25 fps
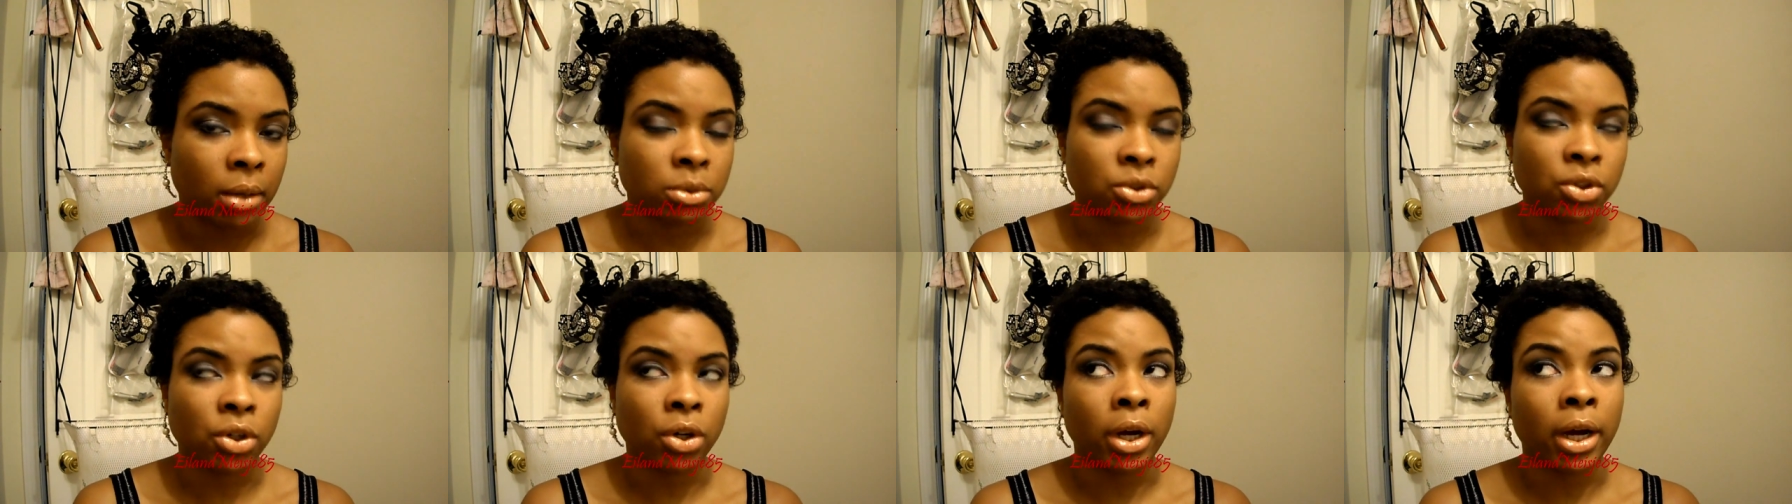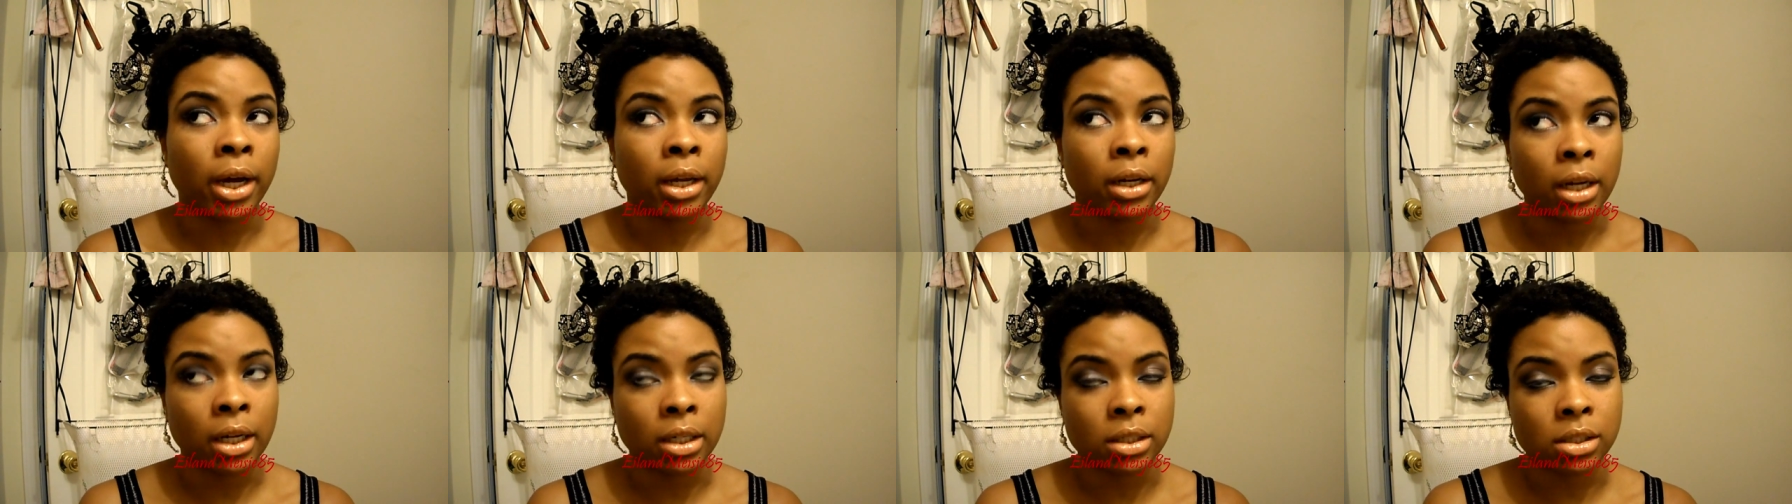I
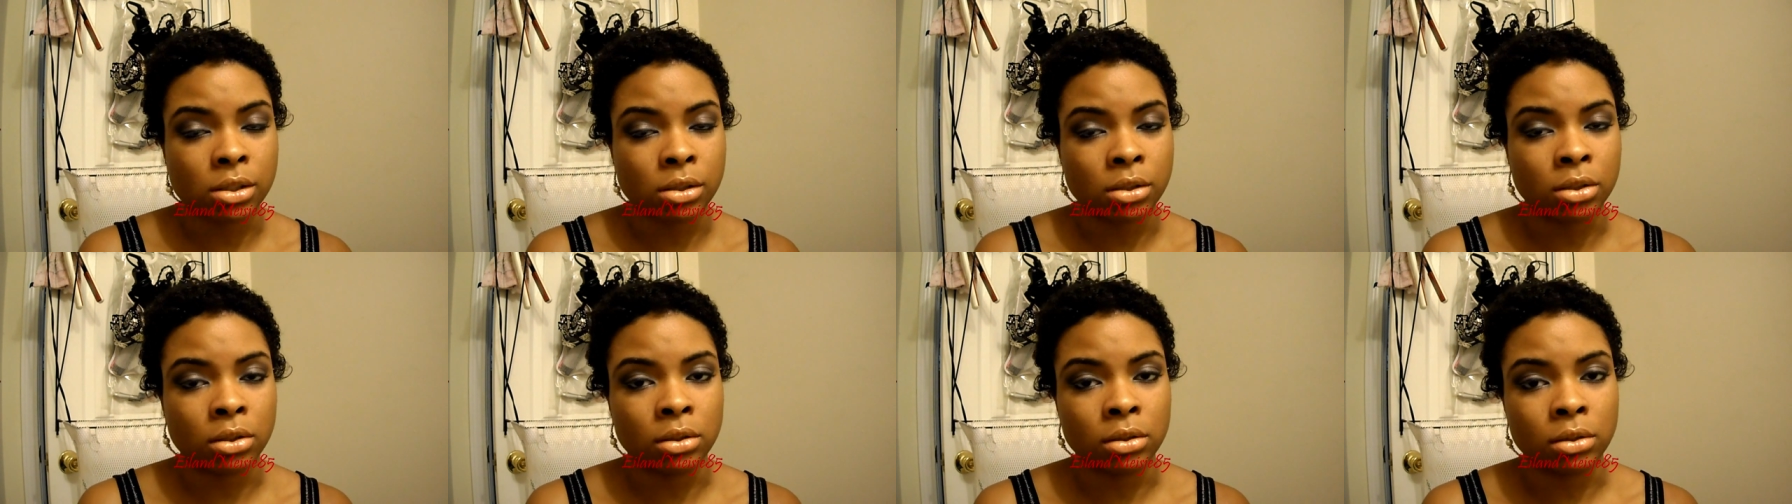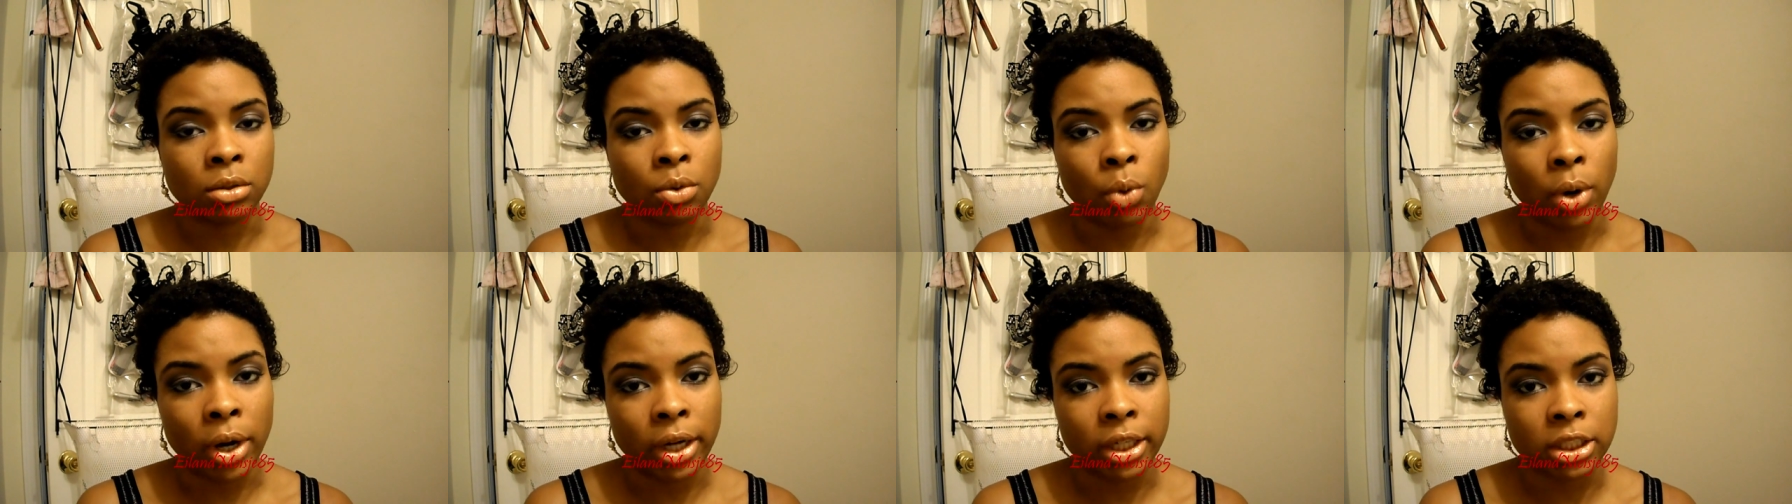try not to
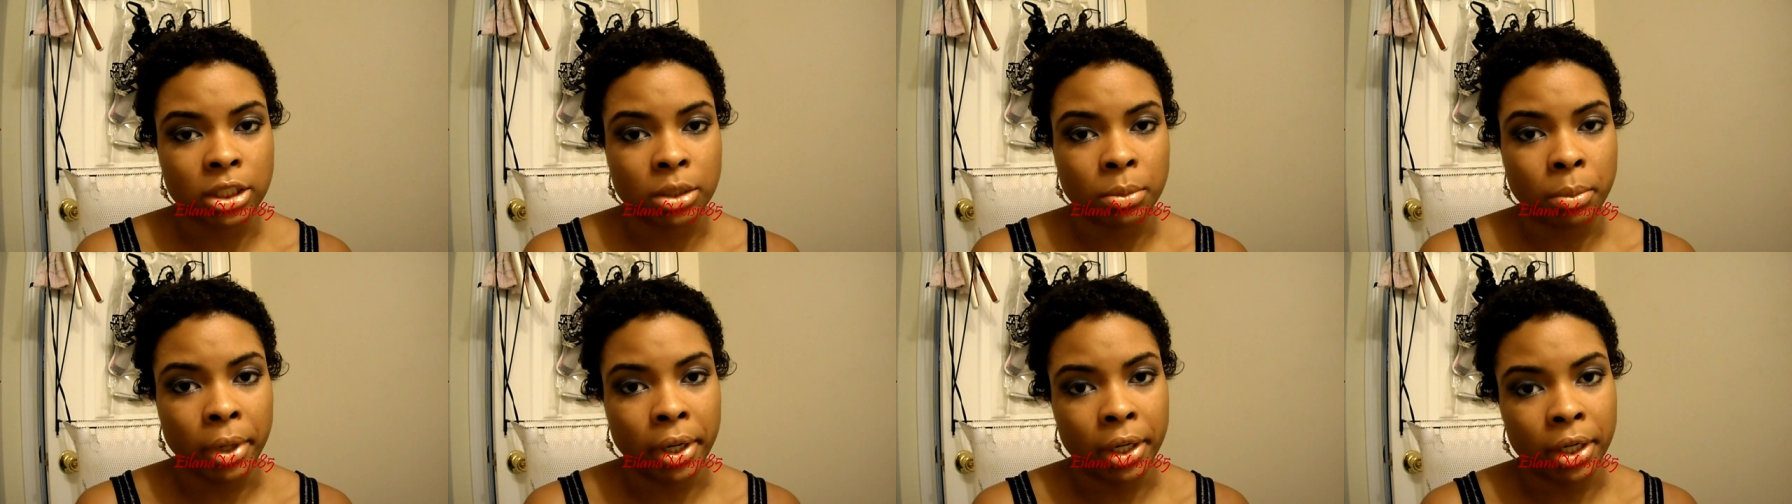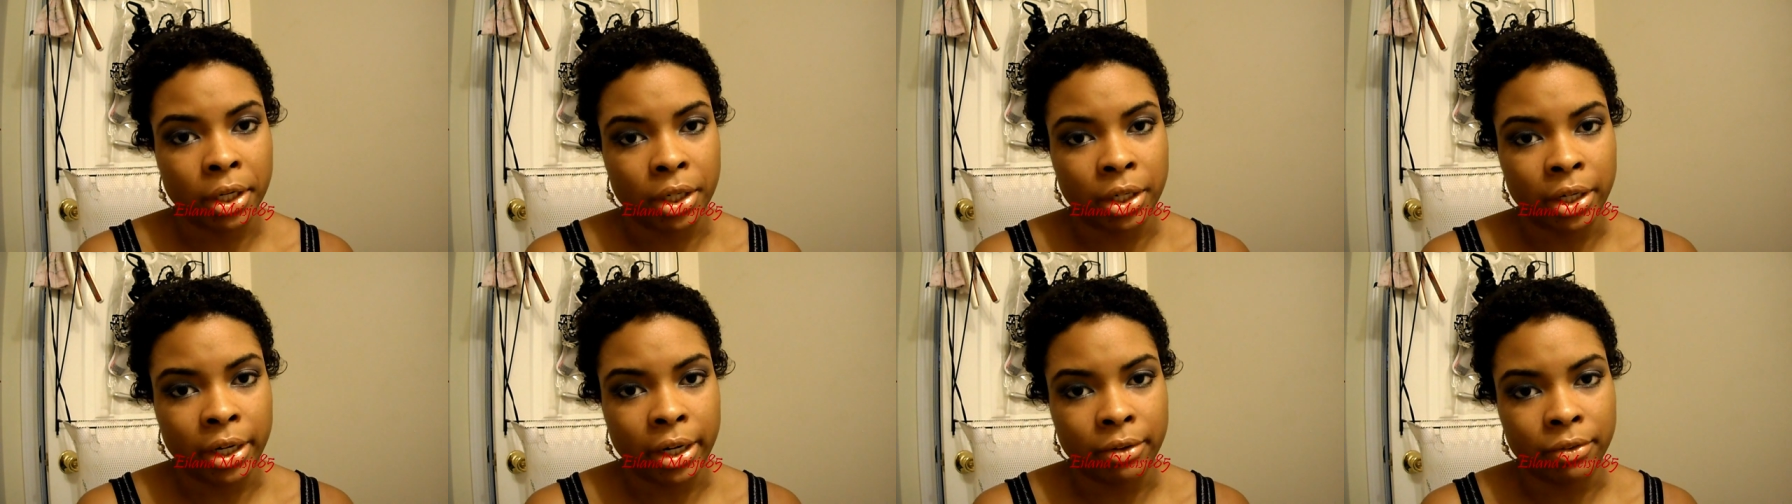wash my
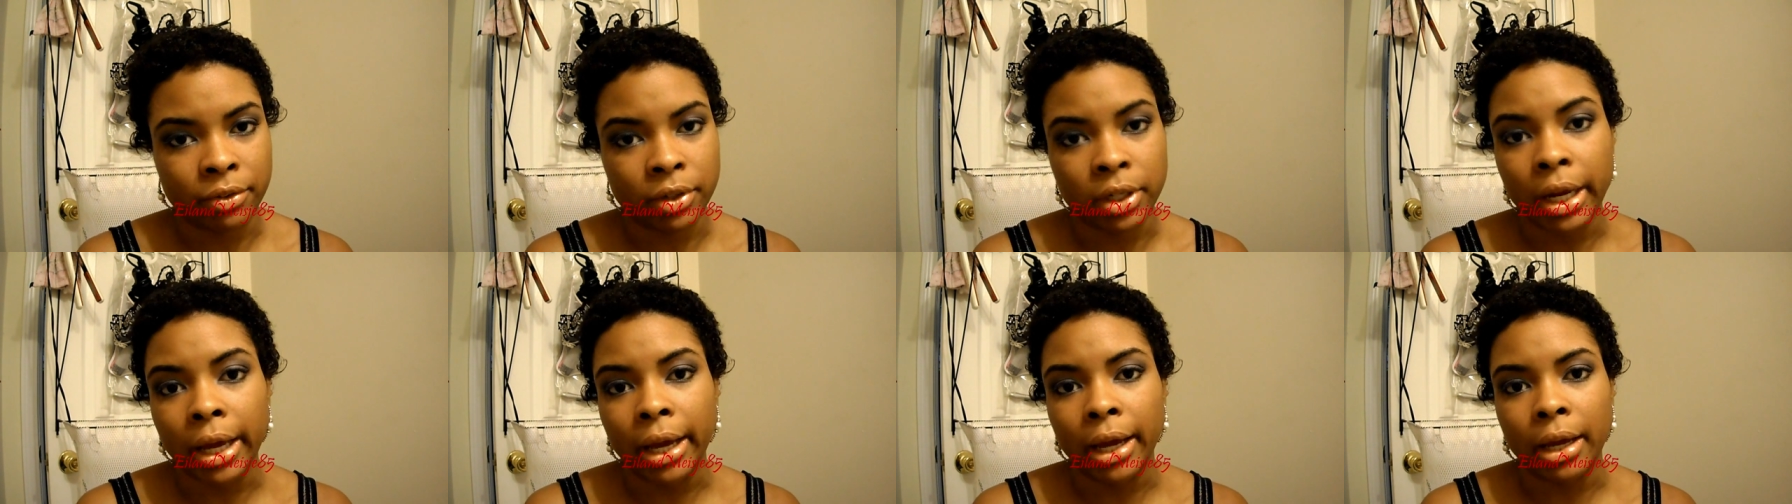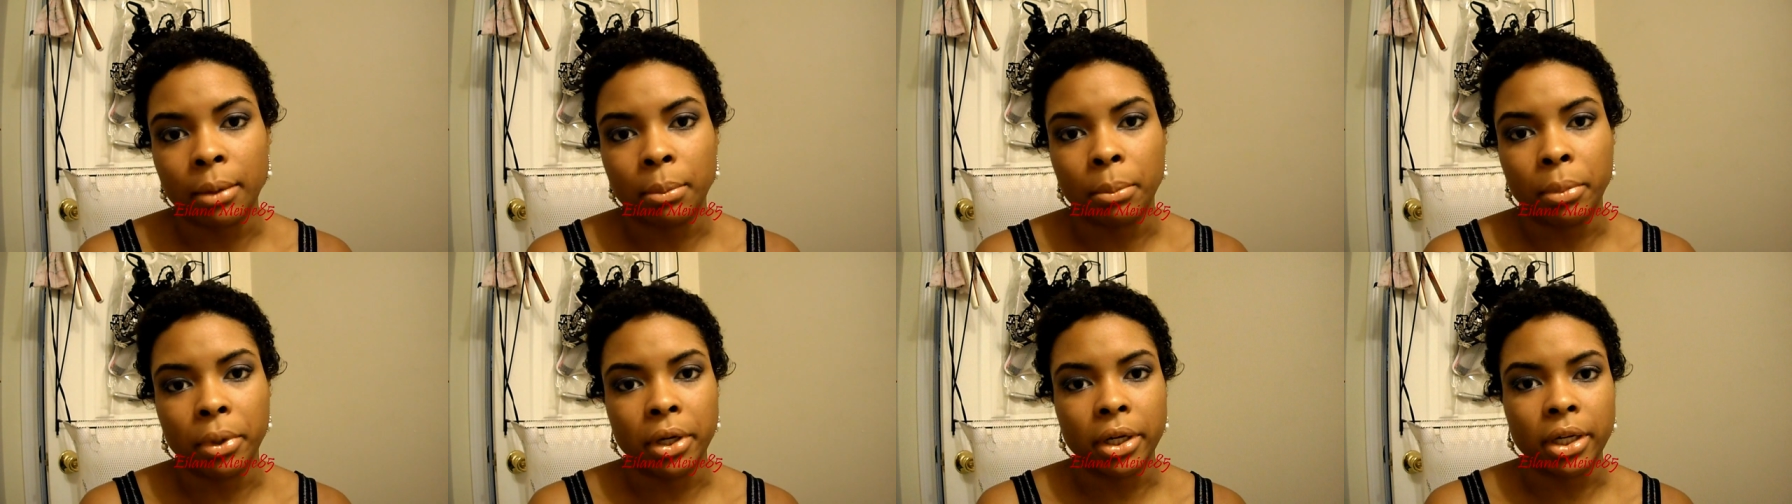hair every
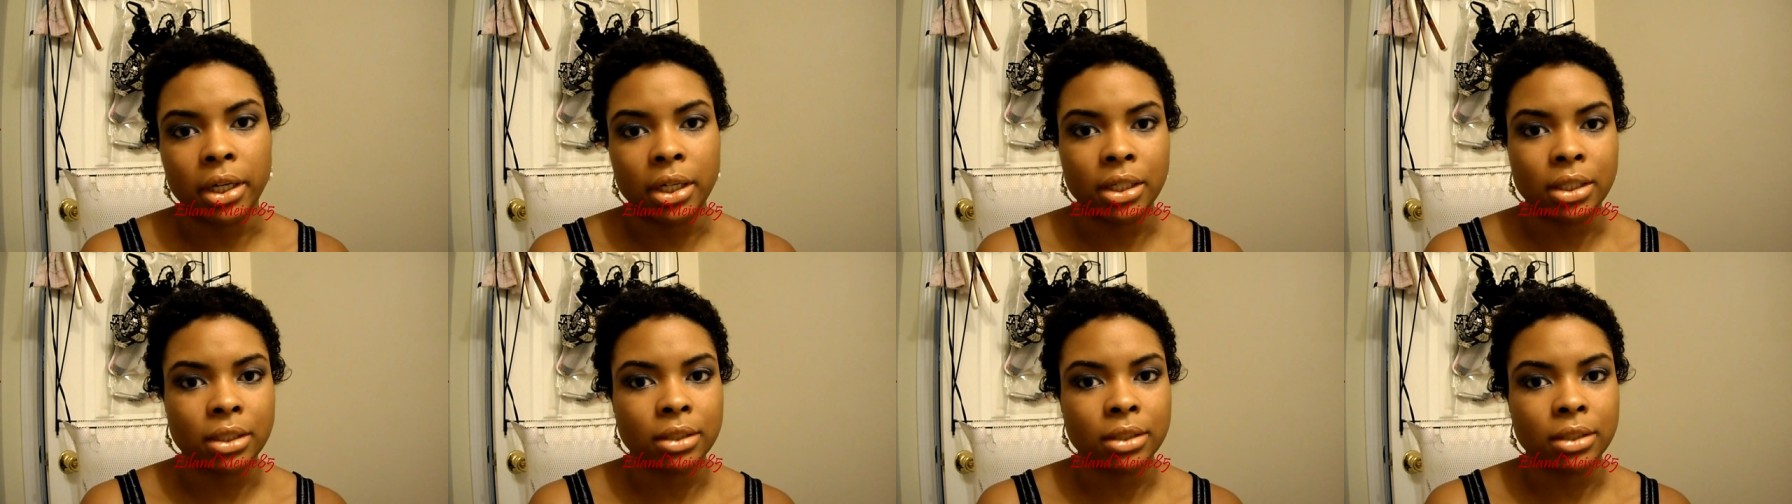day, but